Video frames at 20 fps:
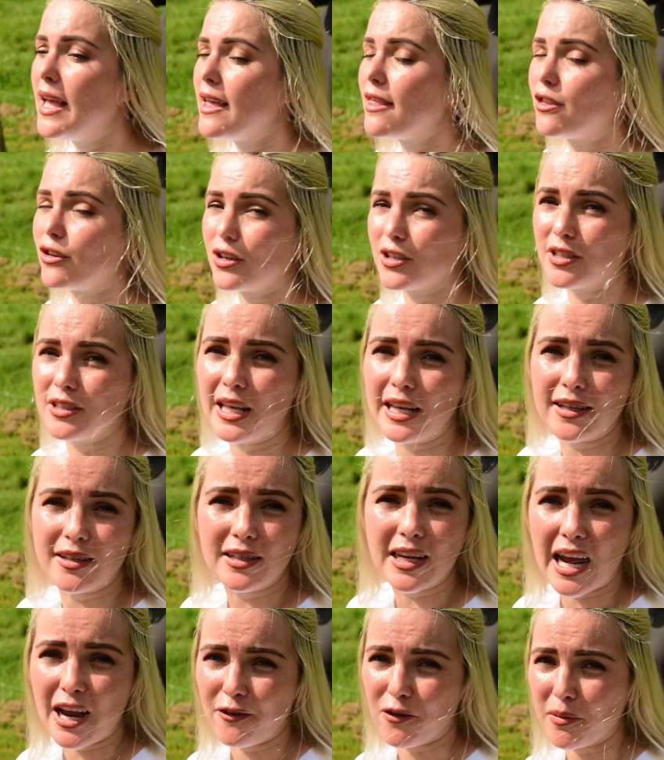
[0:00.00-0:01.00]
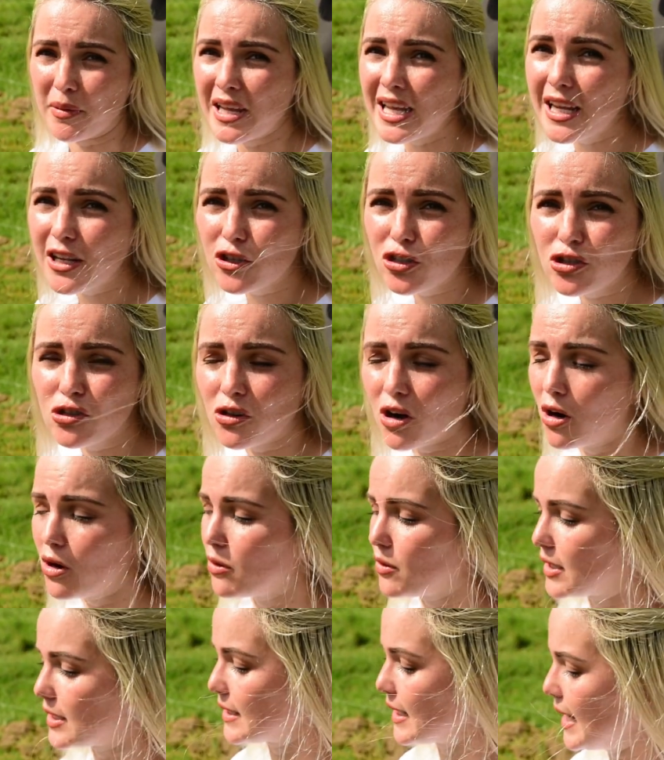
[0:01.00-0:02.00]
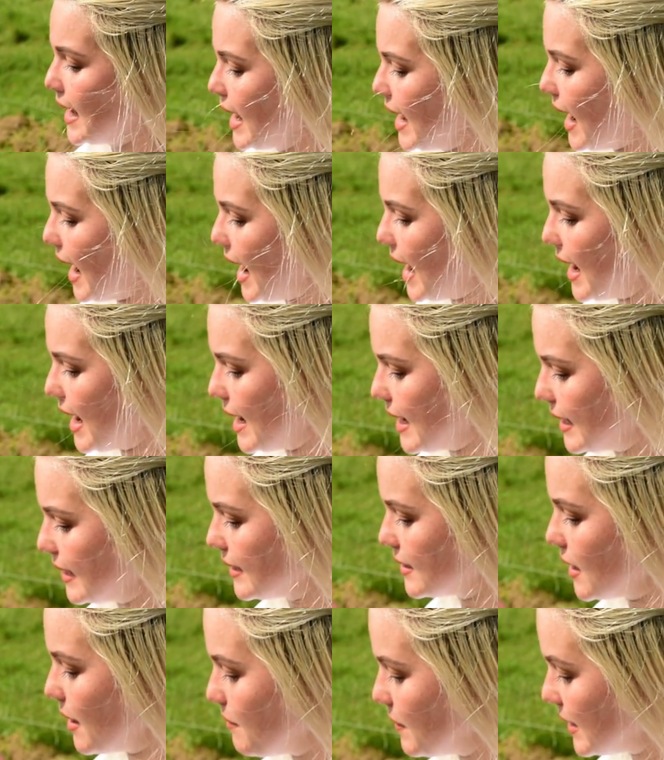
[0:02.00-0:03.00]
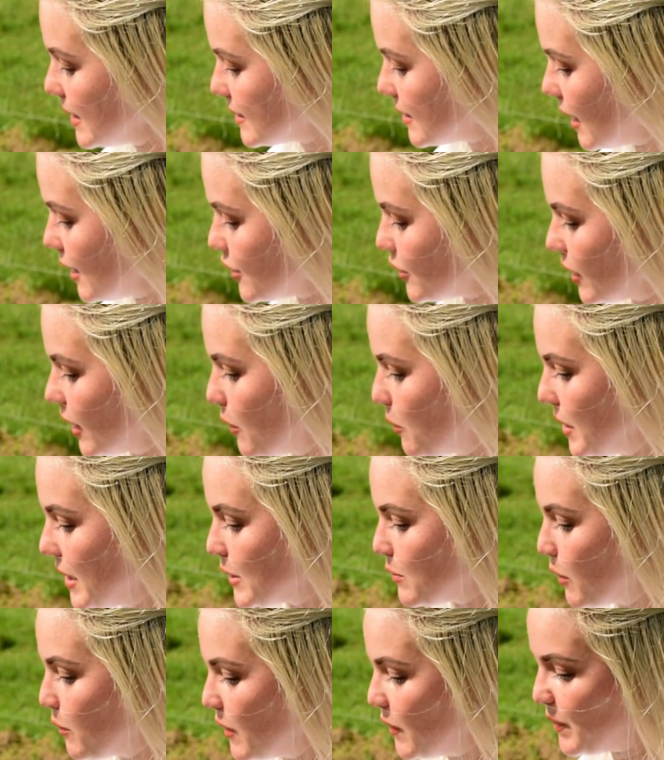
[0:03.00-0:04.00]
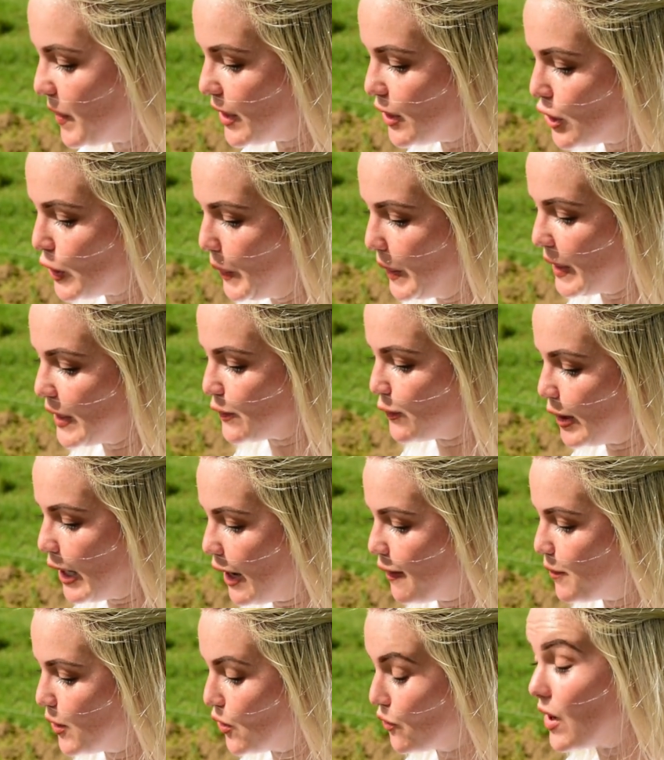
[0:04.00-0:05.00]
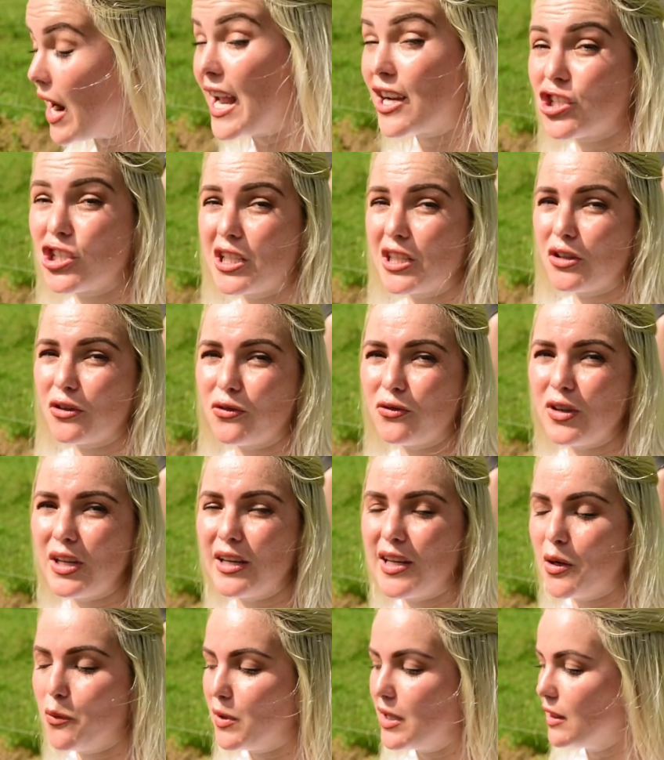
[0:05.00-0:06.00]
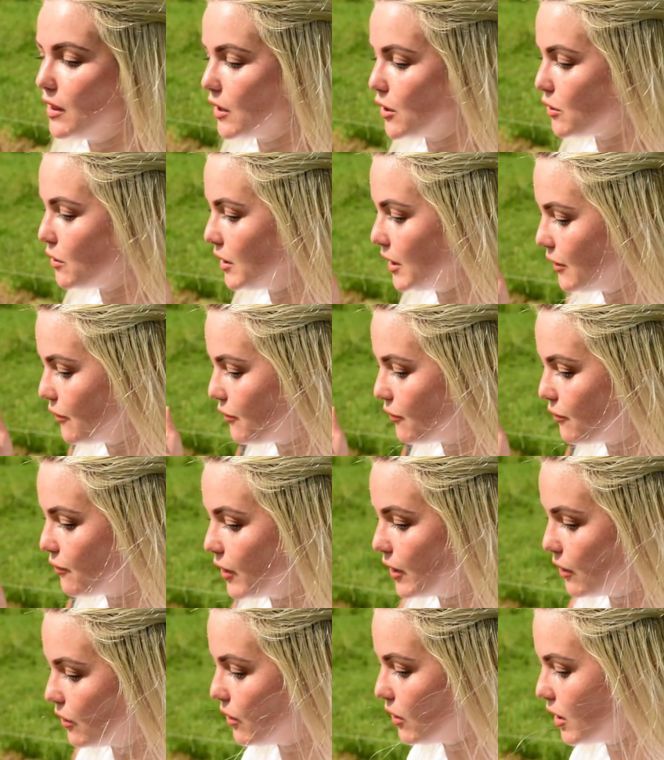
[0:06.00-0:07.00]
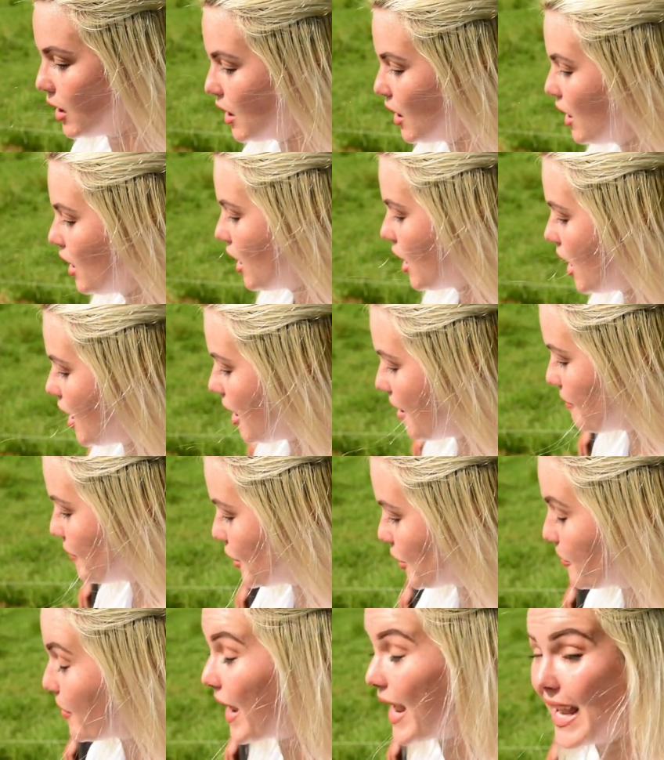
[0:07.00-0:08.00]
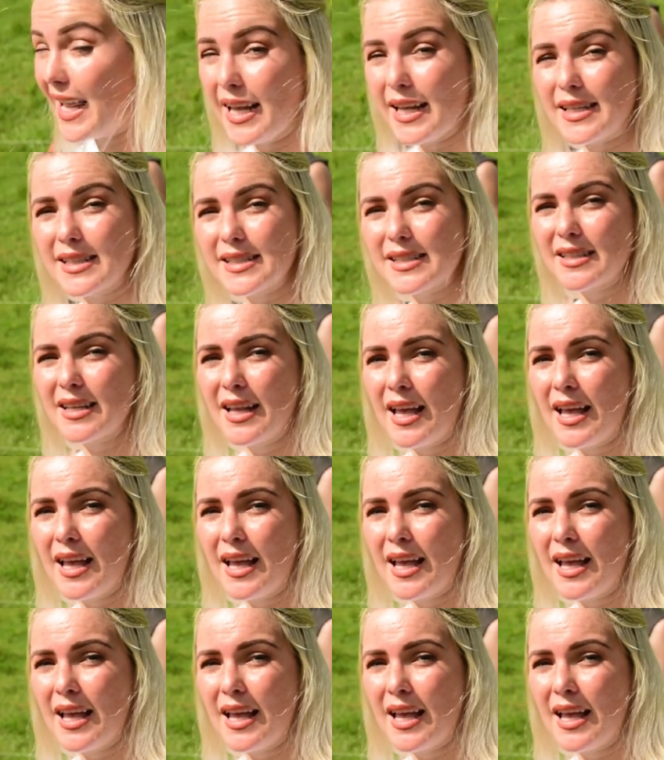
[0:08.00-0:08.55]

There's, they die from heat strokes, and um, these guys are eight weeks. What we've been doing is we have been rationing their feed, and we literally fill um, their pans